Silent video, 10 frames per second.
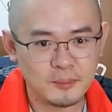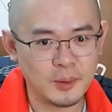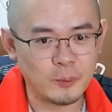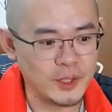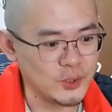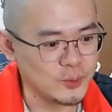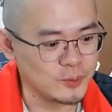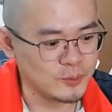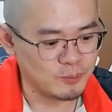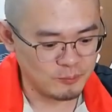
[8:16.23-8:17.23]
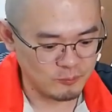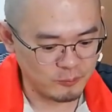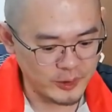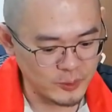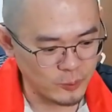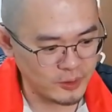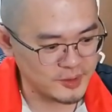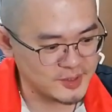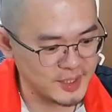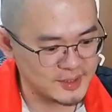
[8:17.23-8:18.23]
but when you work the
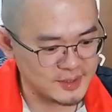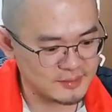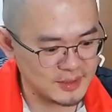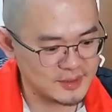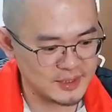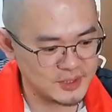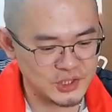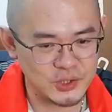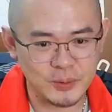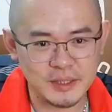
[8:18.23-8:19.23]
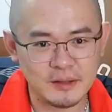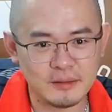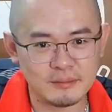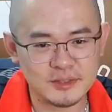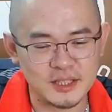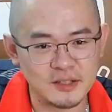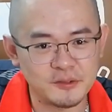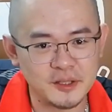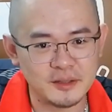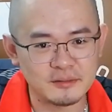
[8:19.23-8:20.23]
sticks, it doesn't show any
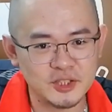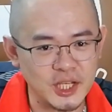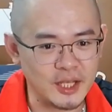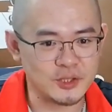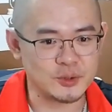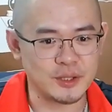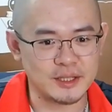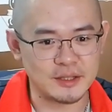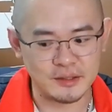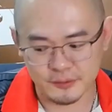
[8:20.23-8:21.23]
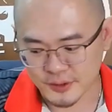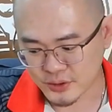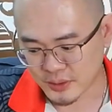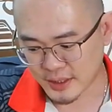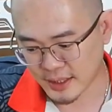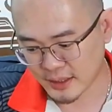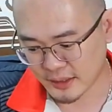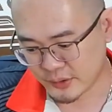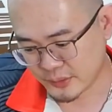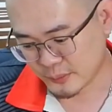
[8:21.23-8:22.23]
significant change or any difference, so I
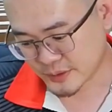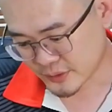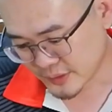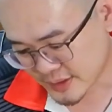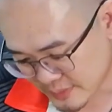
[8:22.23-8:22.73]
don't know what's all this